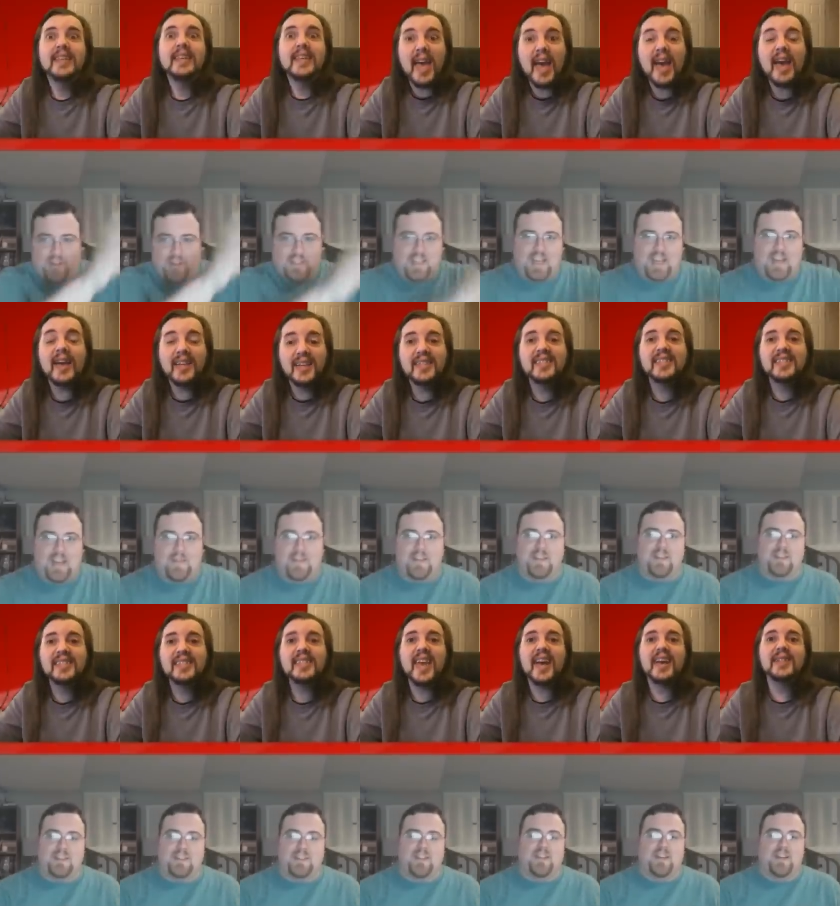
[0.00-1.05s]
Speaker 1: all the yes, time?
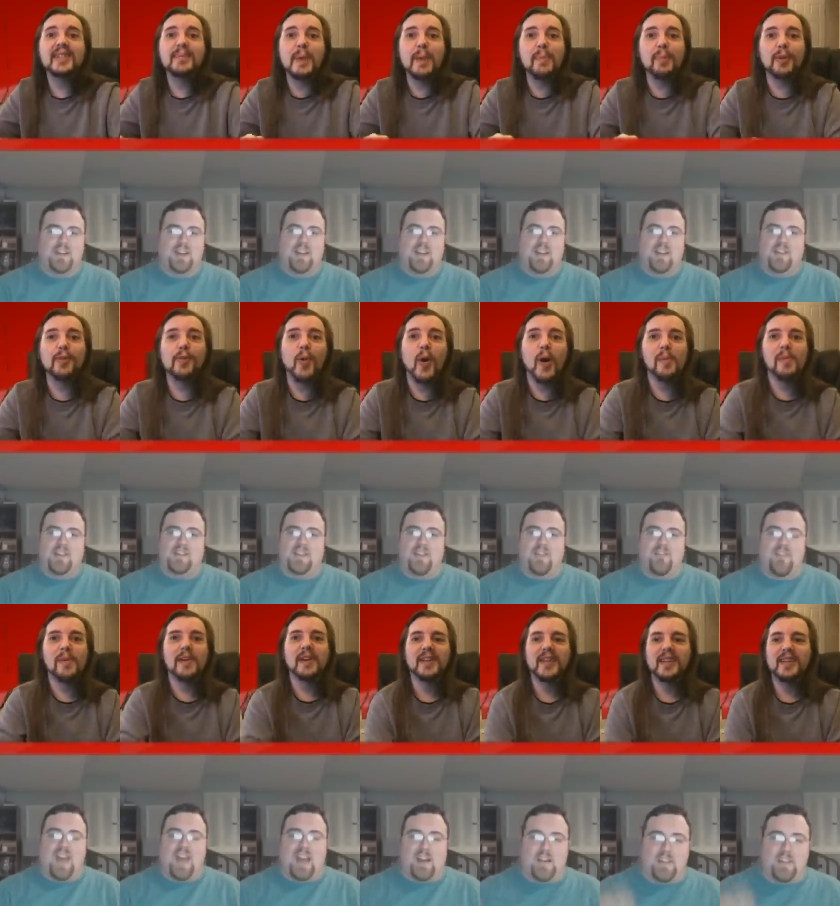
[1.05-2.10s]
Yes, yes, people of
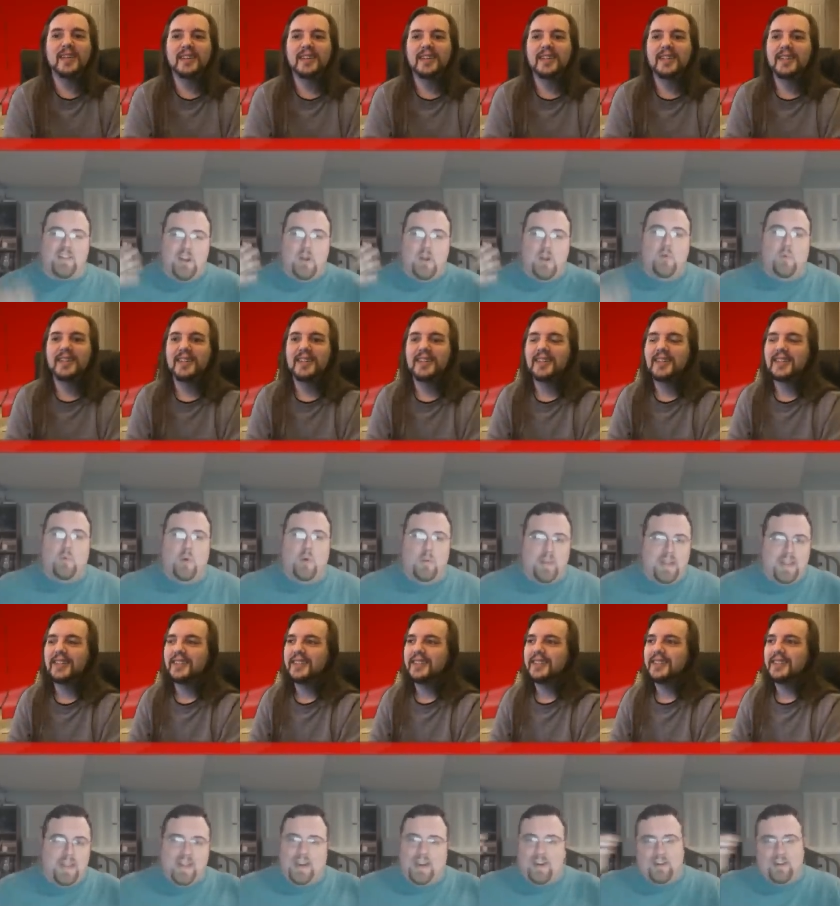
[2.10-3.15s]
Walmart. The fat dude
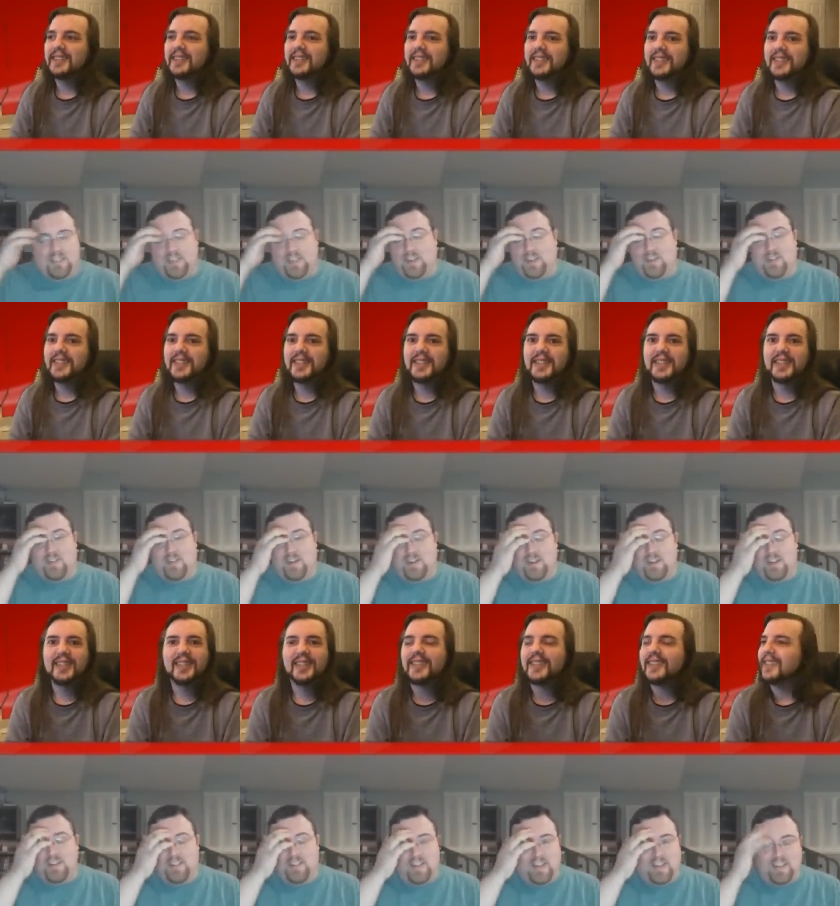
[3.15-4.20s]
woman there, you know, where,
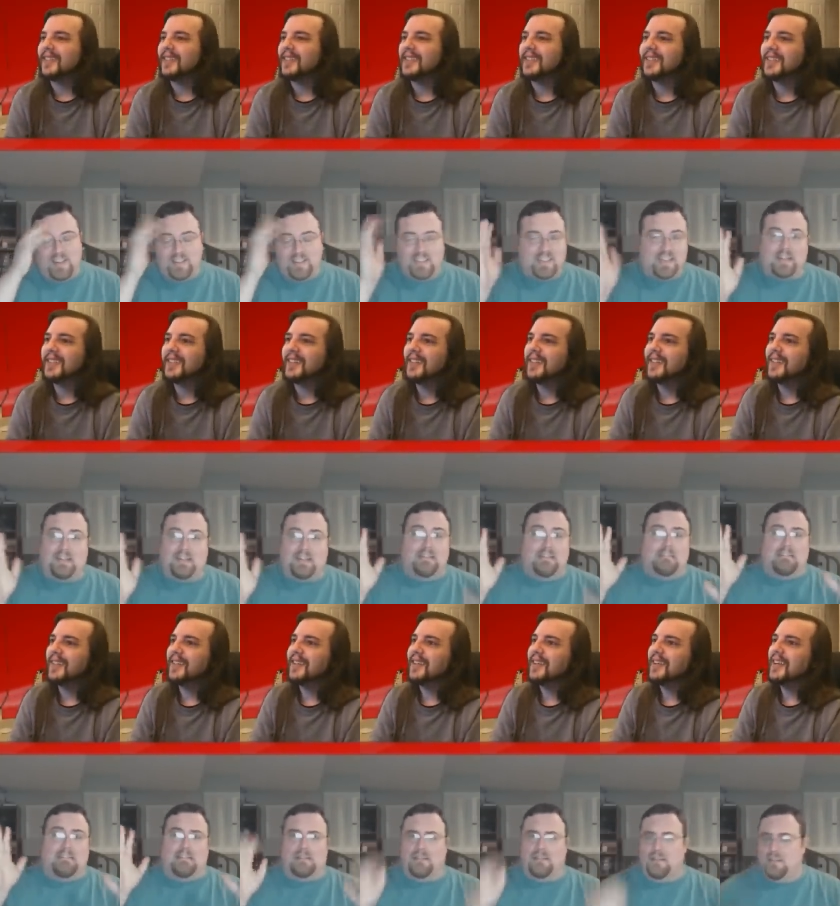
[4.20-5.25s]
you know uh, it's like a.
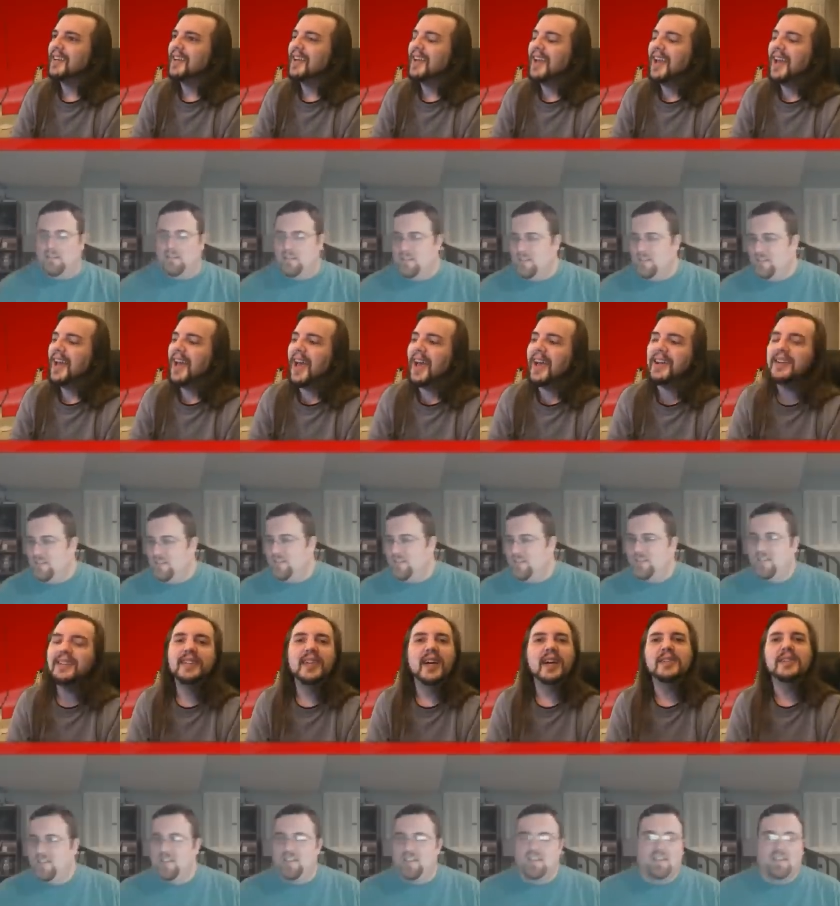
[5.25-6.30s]

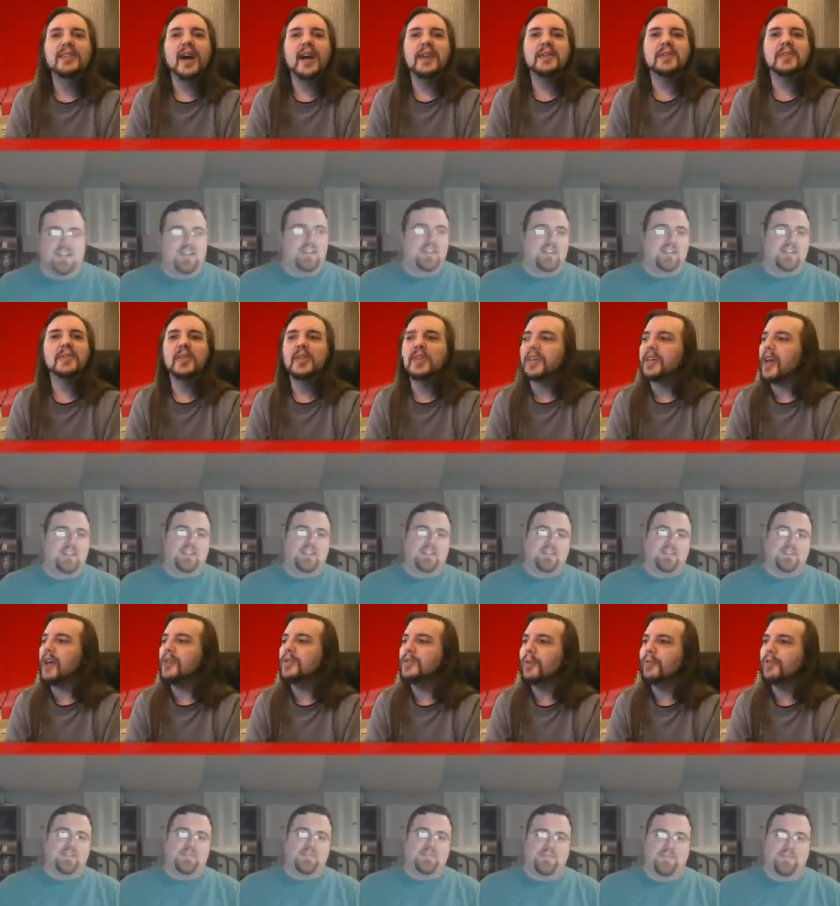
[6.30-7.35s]
Speaker 2: And Duck Dynasty, the
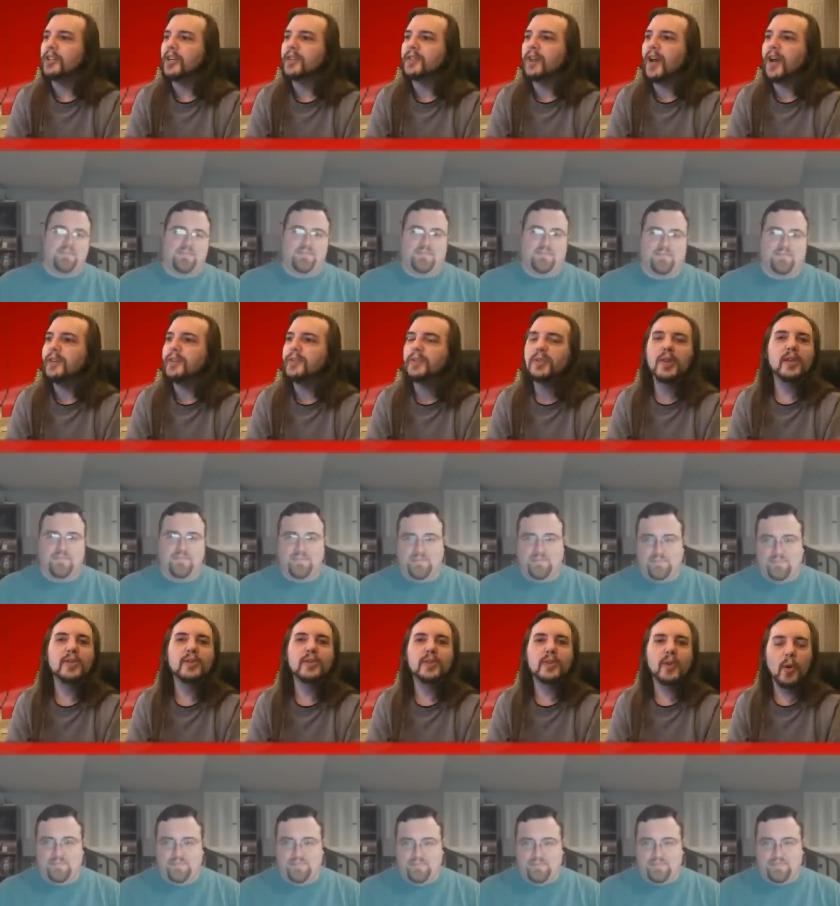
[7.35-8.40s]
guys over Duck
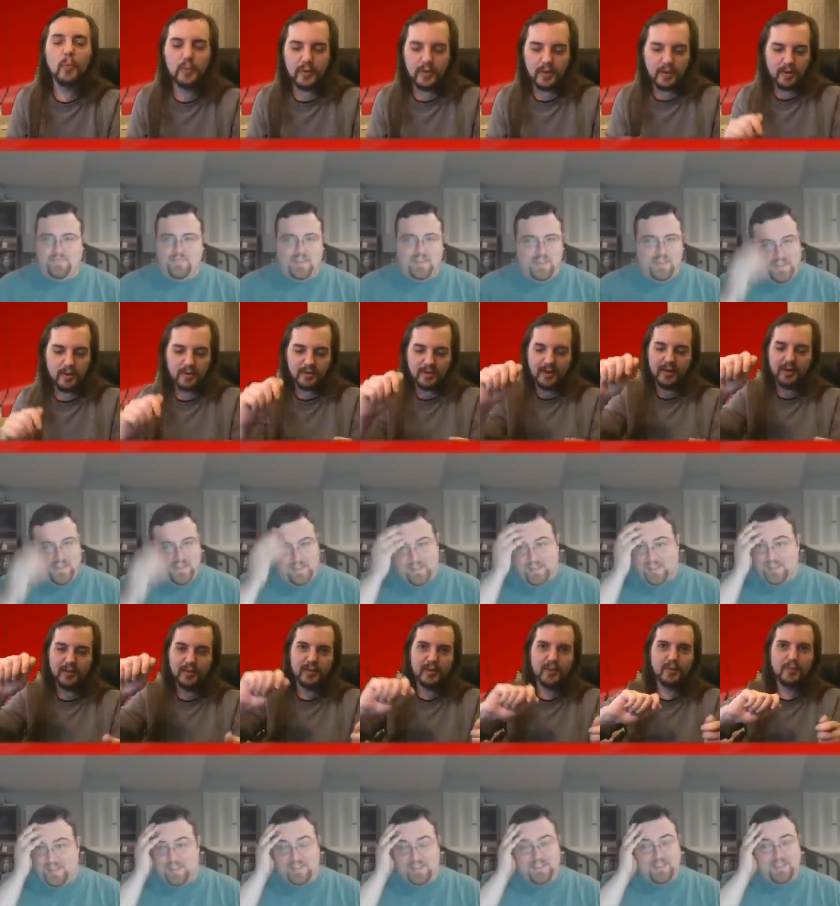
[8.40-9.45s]
Dynasty just opened their, you
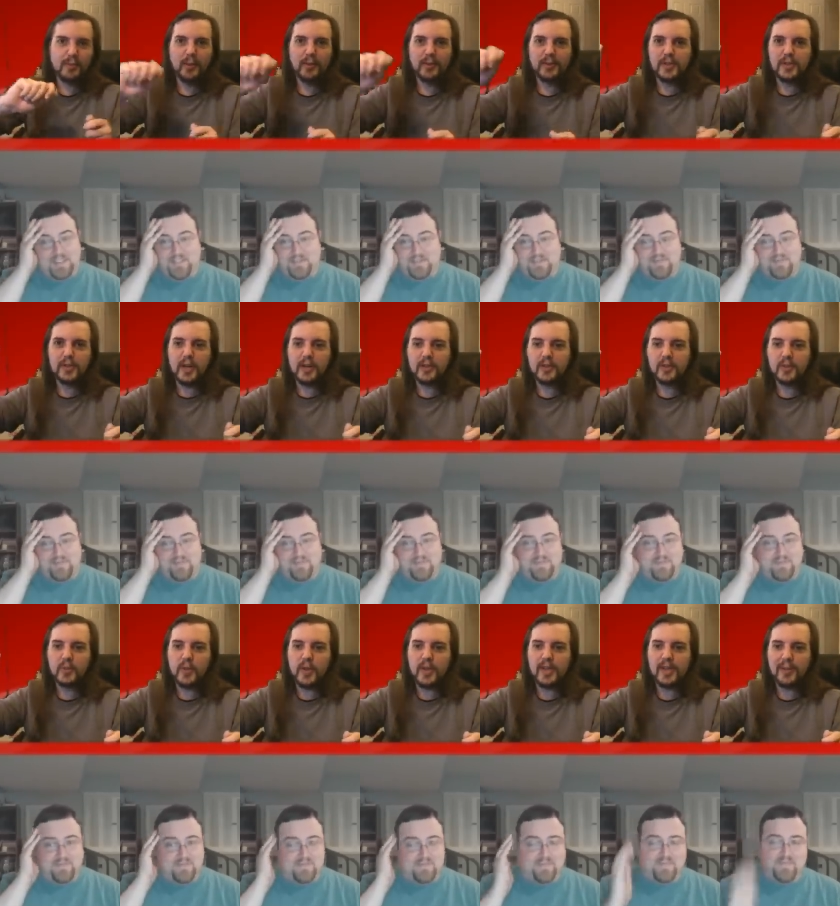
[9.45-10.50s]
know, their royalty check
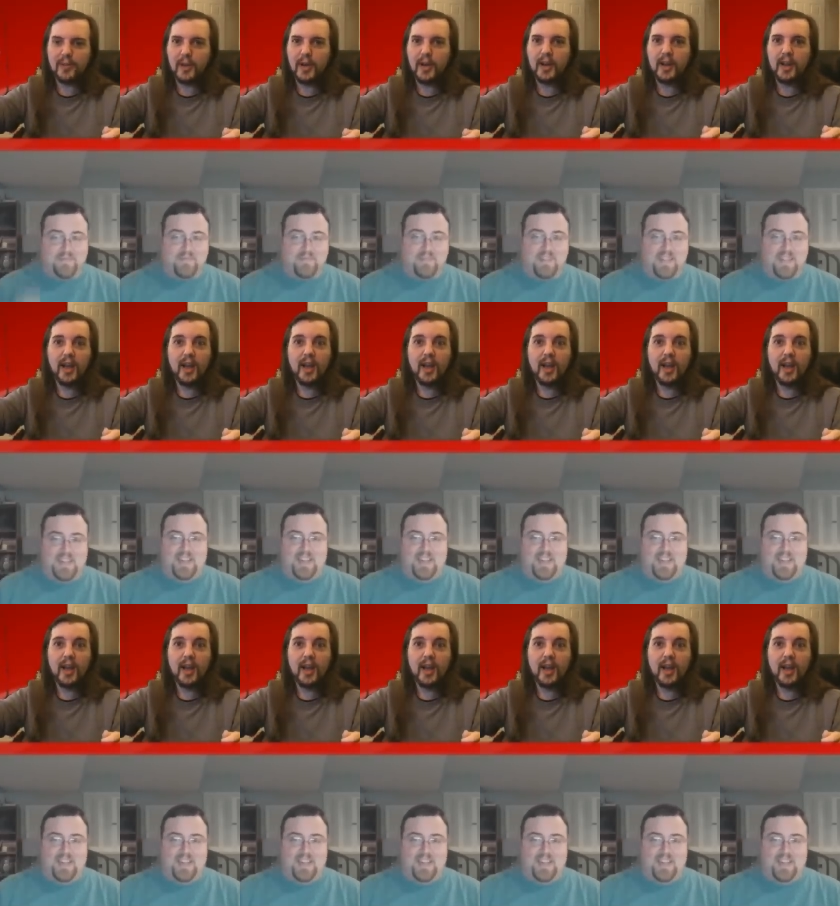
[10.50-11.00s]
this week and went,